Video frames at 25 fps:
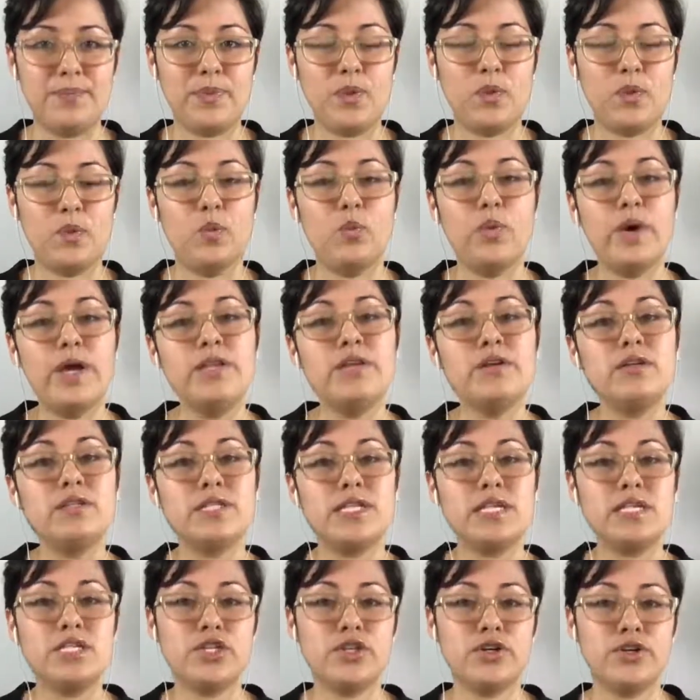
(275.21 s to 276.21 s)
When you're
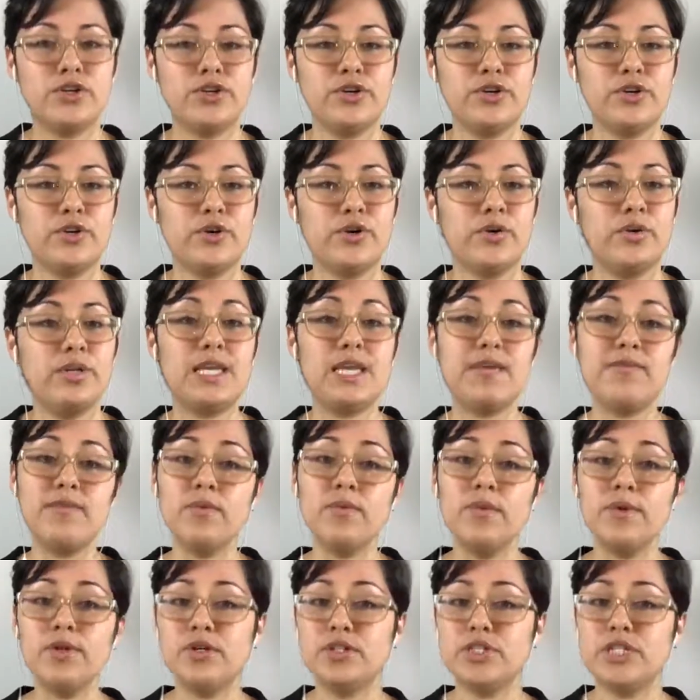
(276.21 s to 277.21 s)
teaching on your own, even
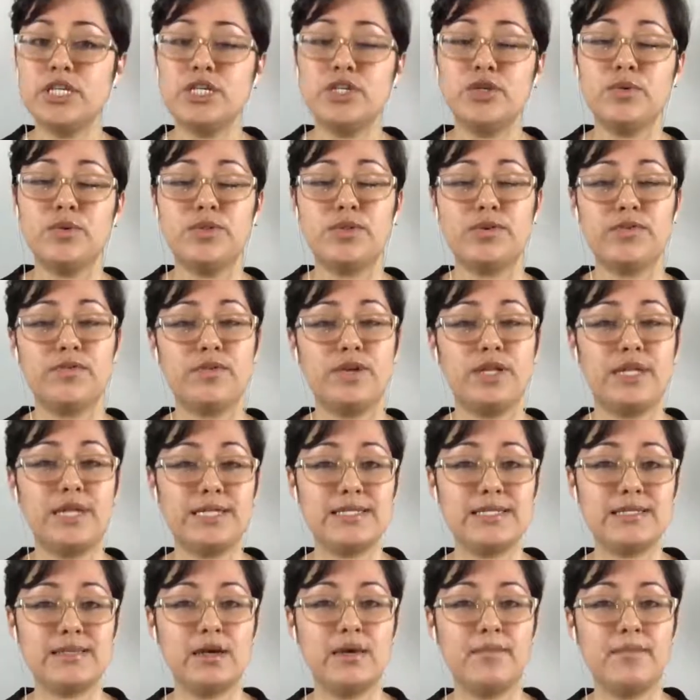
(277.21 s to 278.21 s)
when you're teaching with a
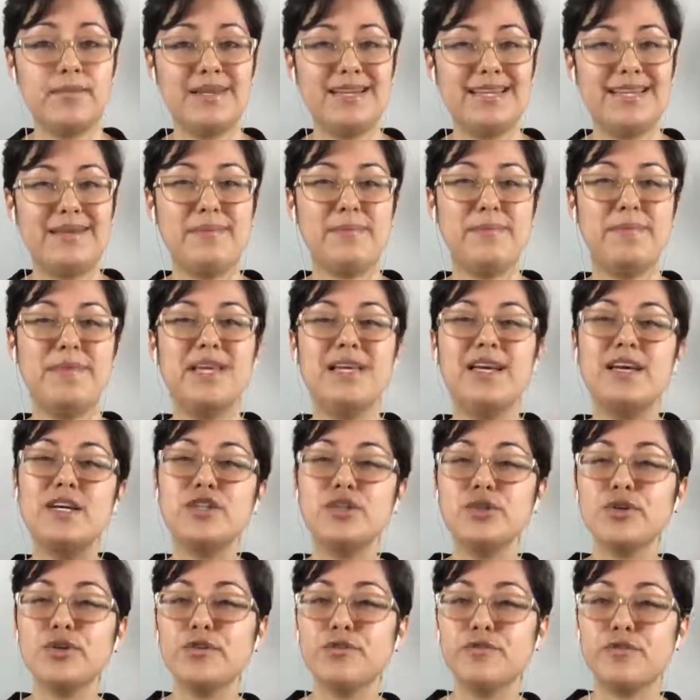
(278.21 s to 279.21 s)
freelance company,
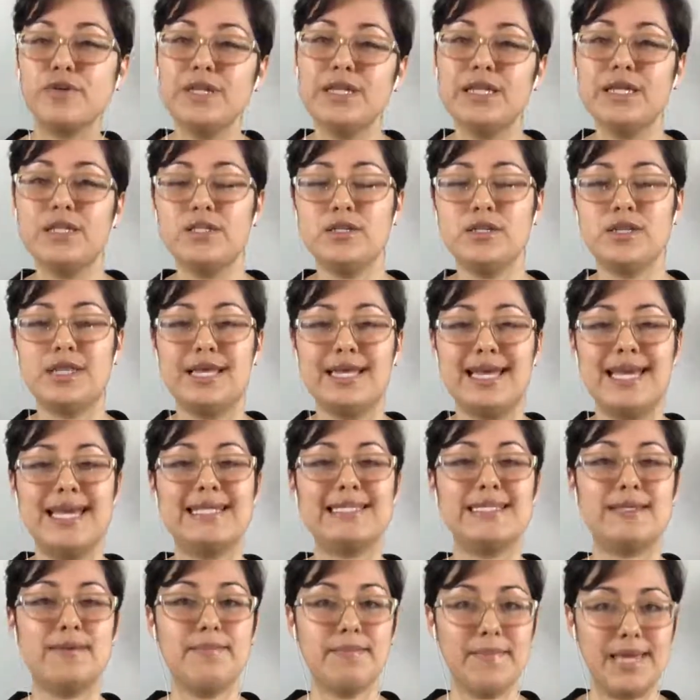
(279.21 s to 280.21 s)
because you're a freelancer, they
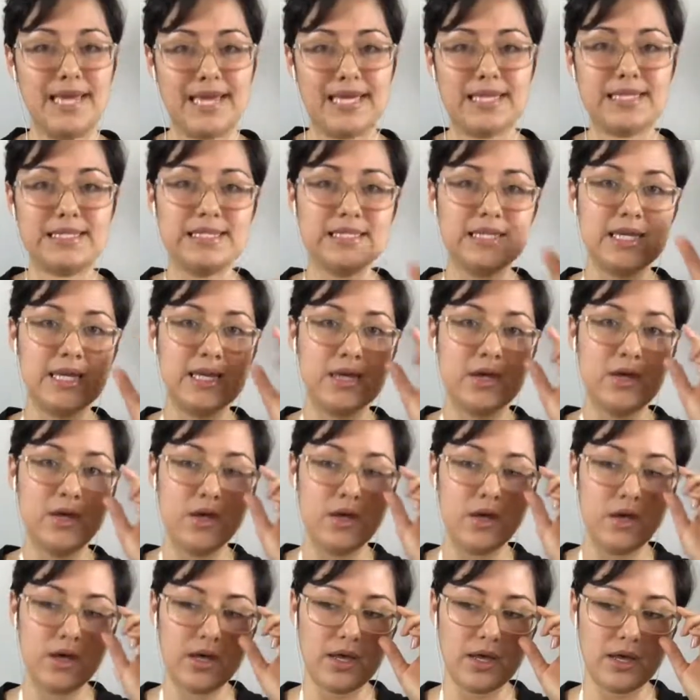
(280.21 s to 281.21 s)
can't demand
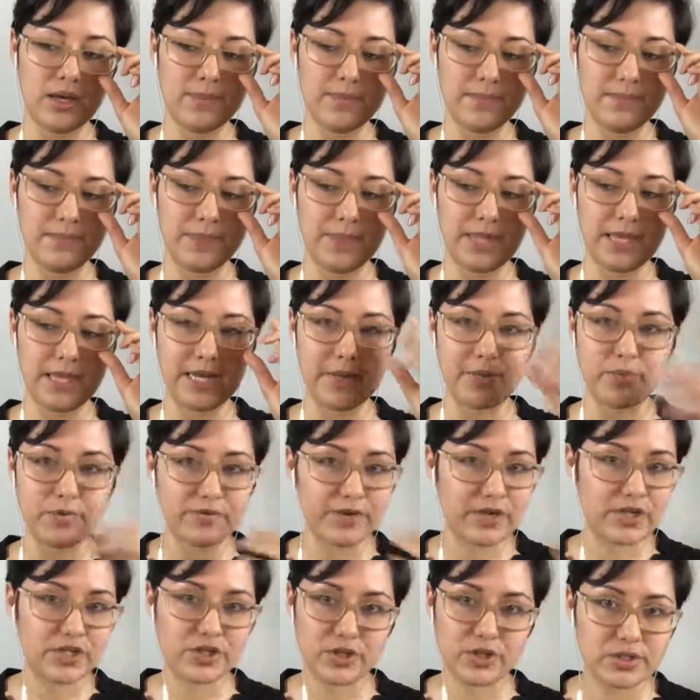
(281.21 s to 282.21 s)
any
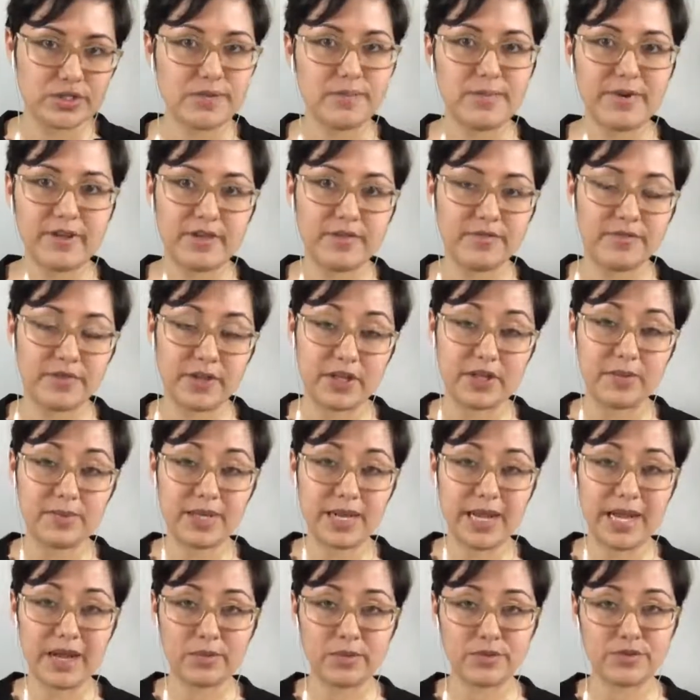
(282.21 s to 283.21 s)
professional
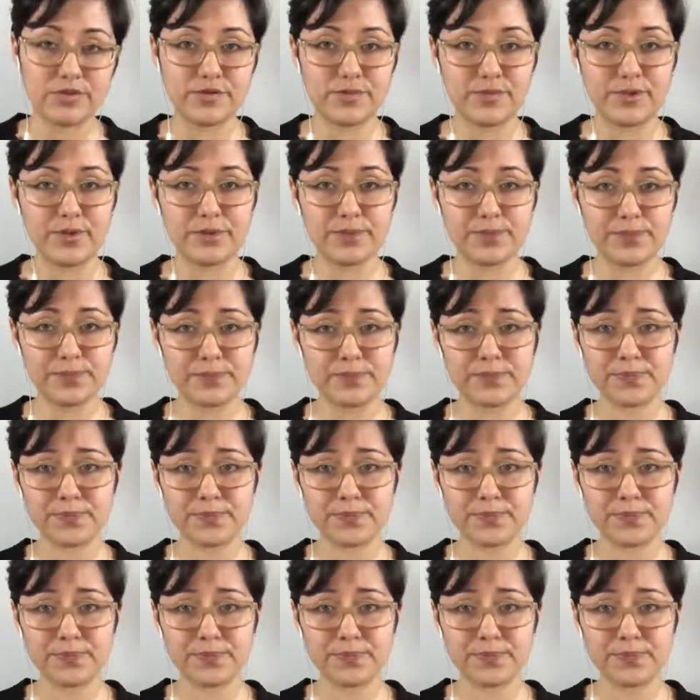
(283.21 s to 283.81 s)
development hours from you.